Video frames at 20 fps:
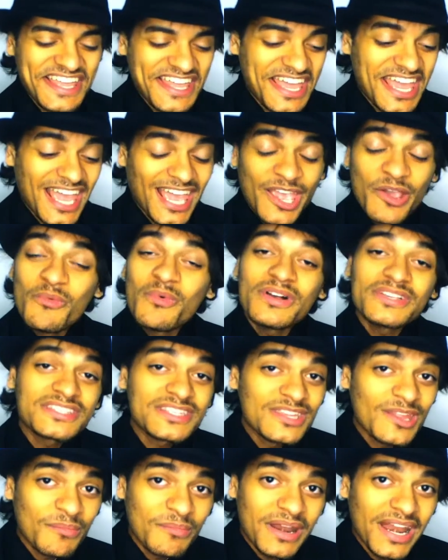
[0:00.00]
He was
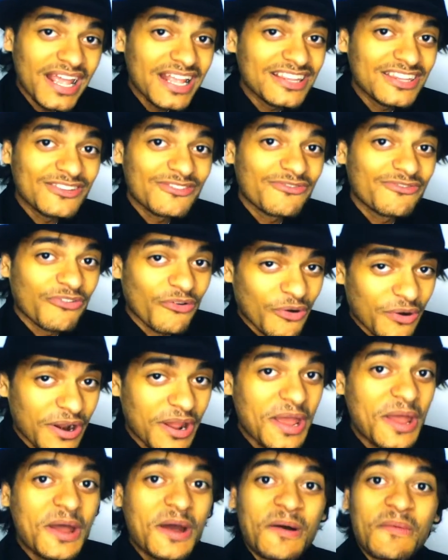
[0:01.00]
nominated for
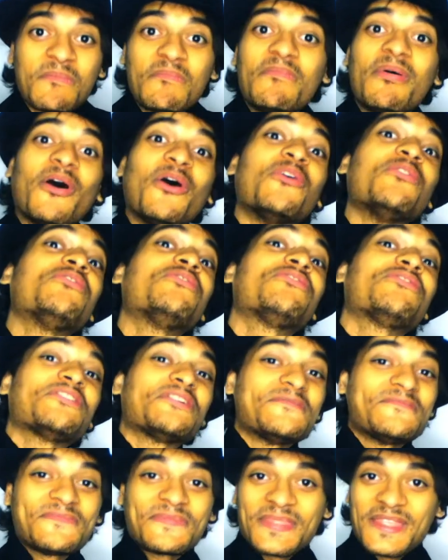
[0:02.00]
both
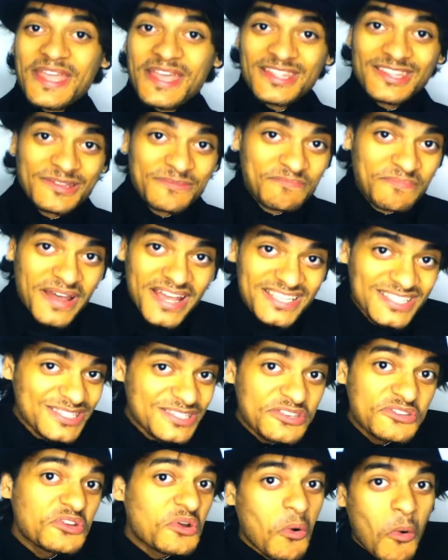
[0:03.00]
the best
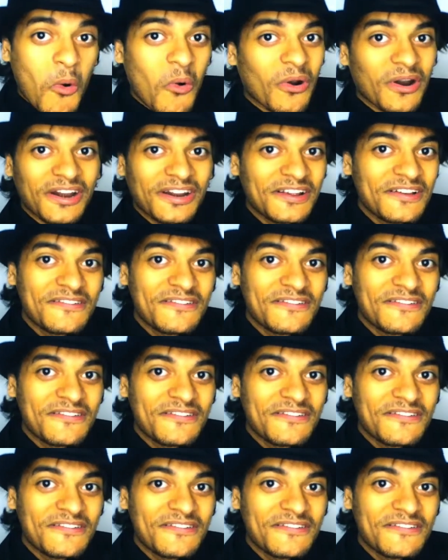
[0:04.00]
score